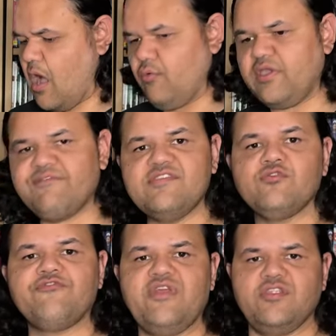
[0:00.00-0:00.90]
I will give this
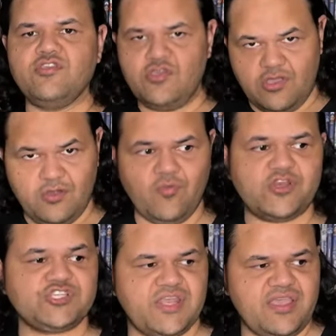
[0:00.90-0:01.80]
to a friend. You go and
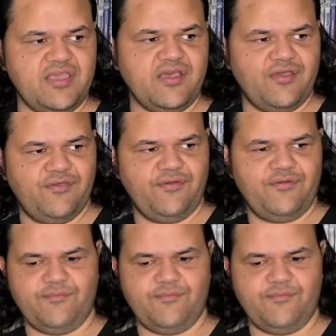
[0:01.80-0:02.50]
watch it. Here you go.